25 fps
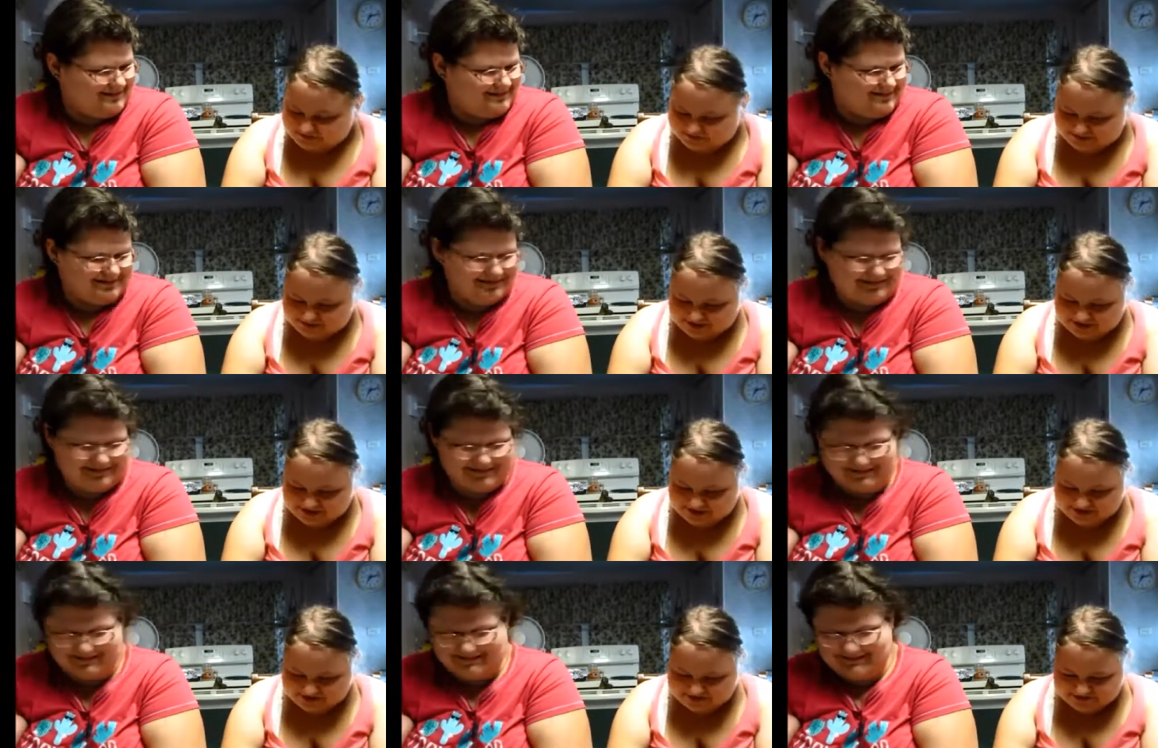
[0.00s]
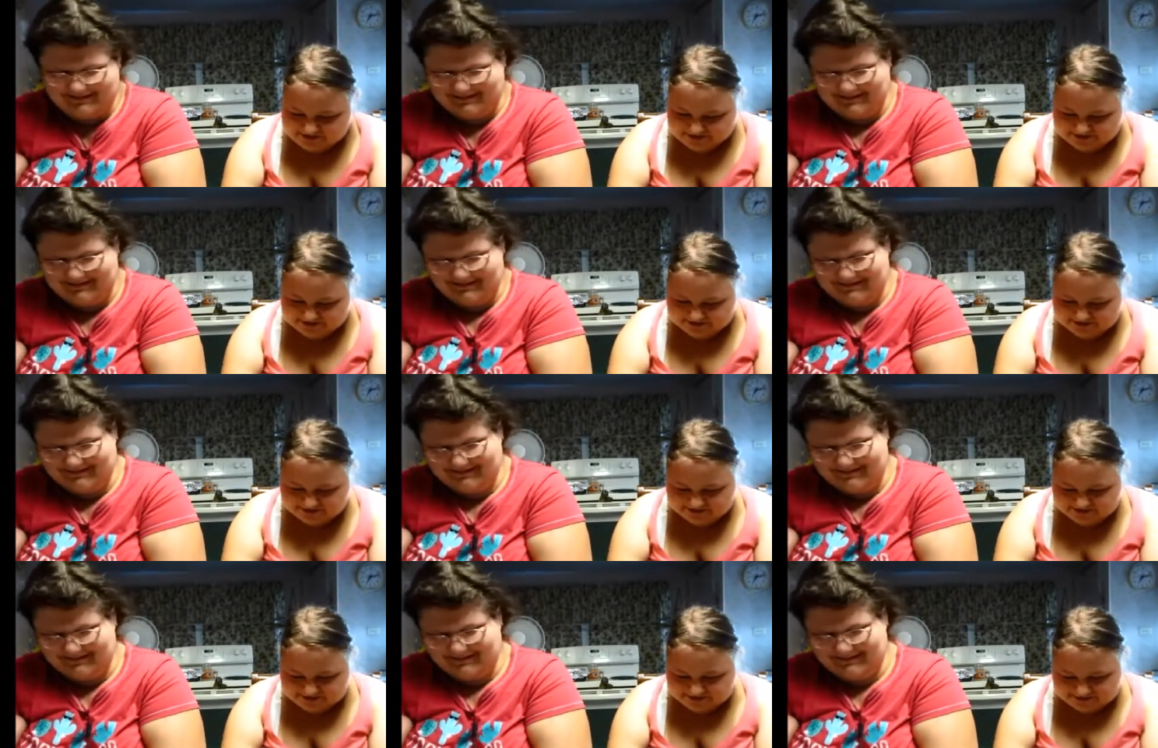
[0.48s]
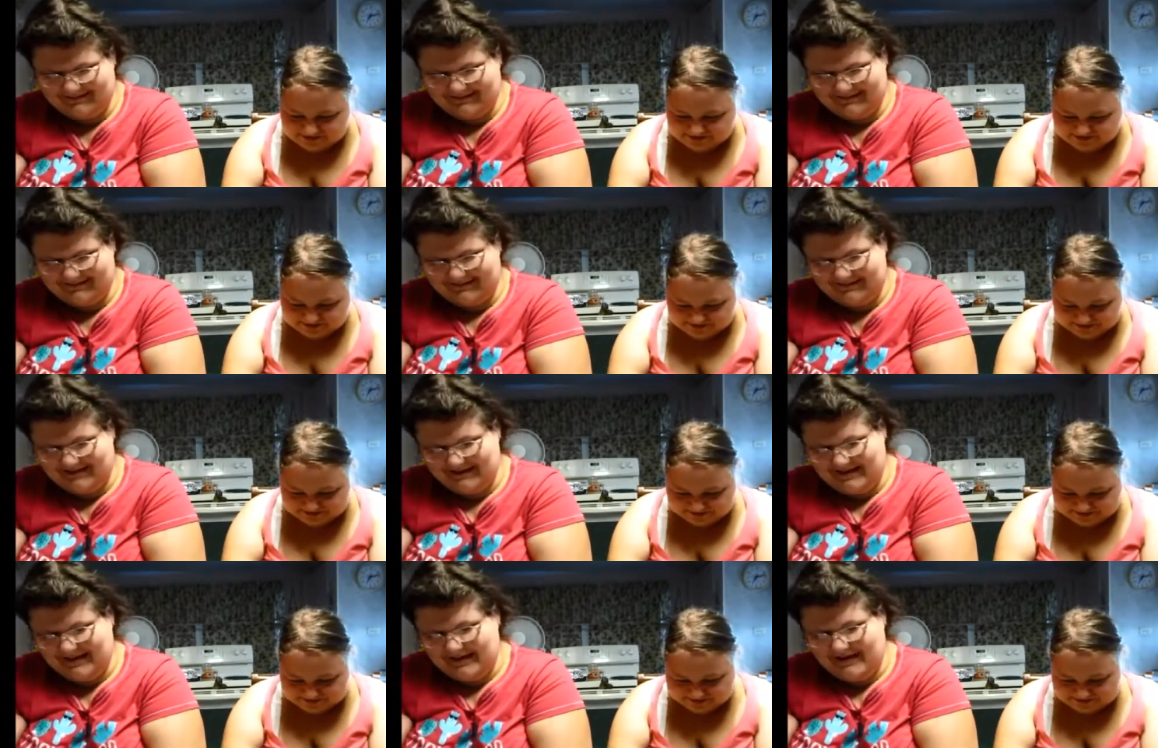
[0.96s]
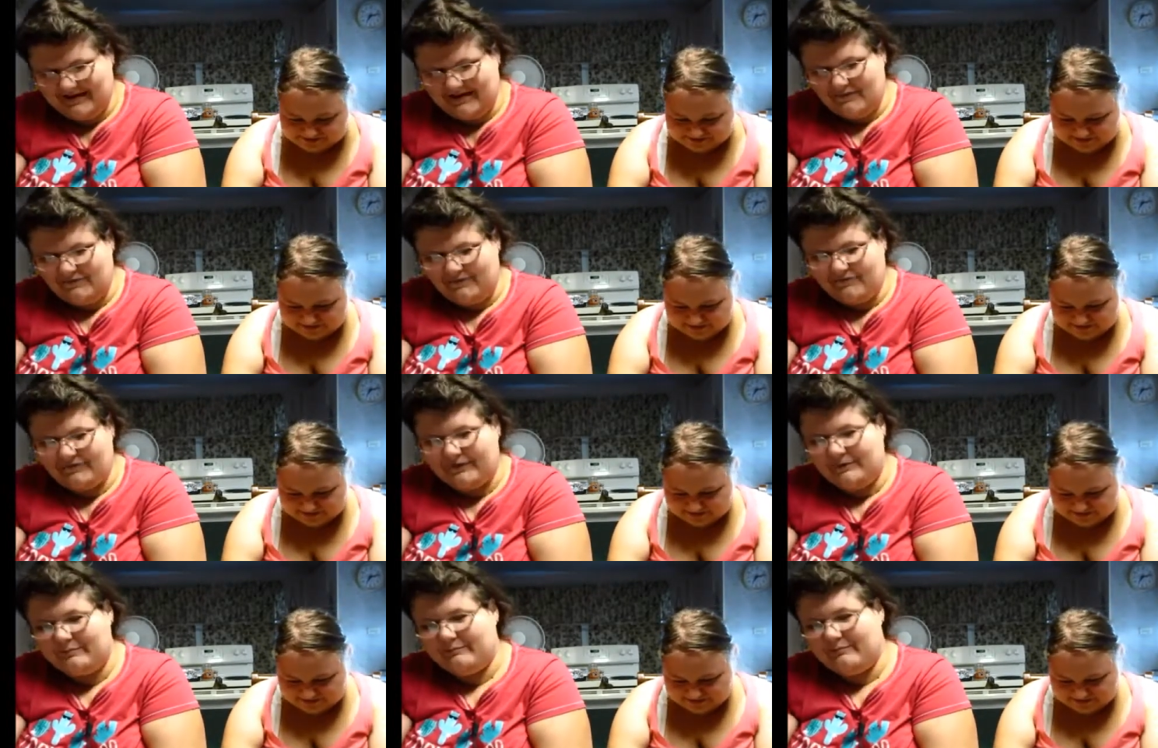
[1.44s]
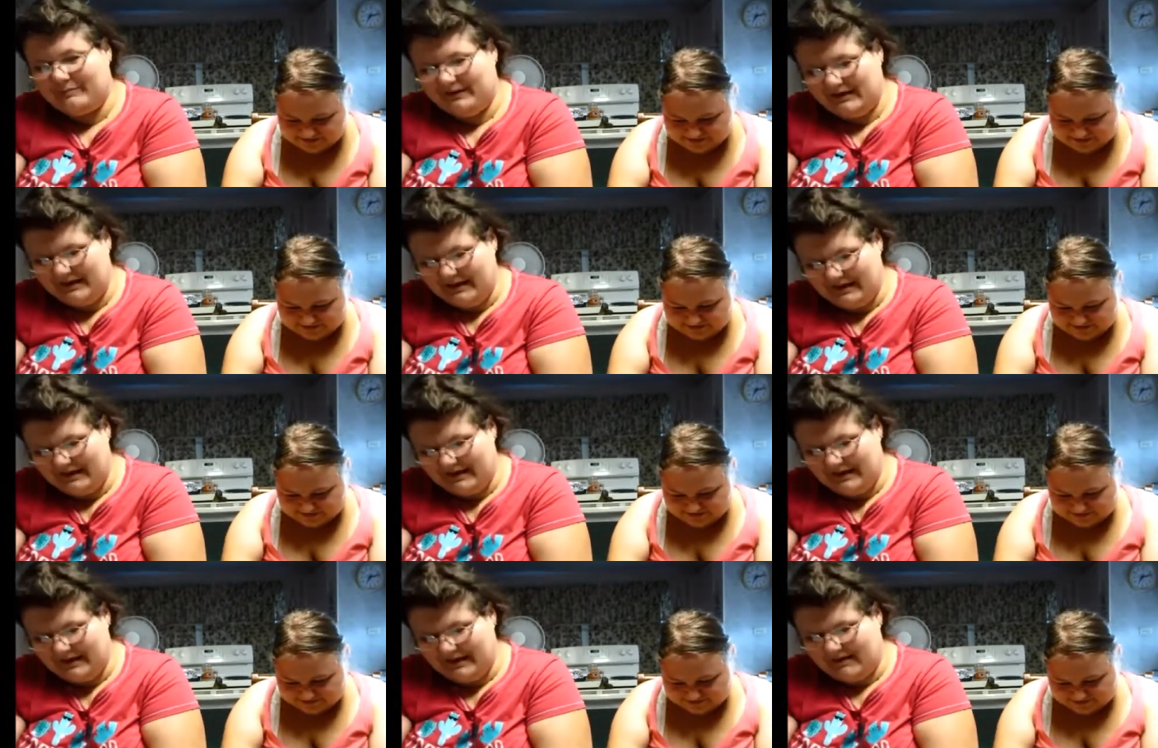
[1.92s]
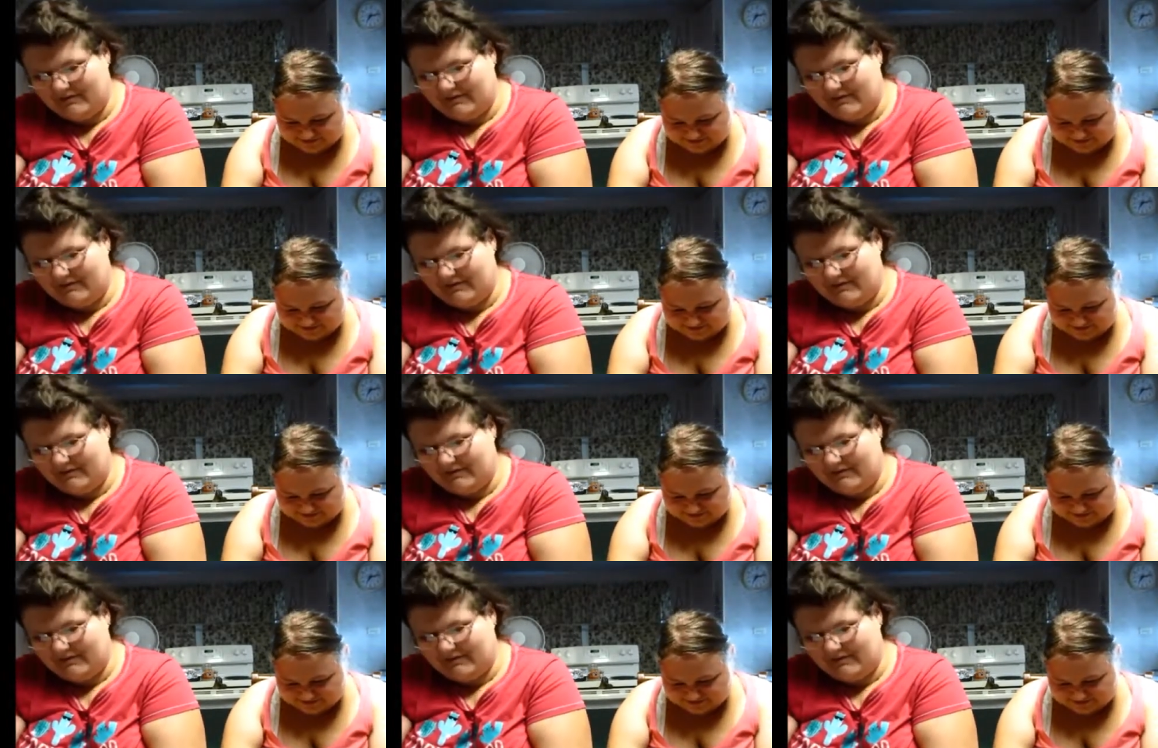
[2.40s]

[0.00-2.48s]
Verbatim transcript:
Speaker 1: That is no excuse. For me,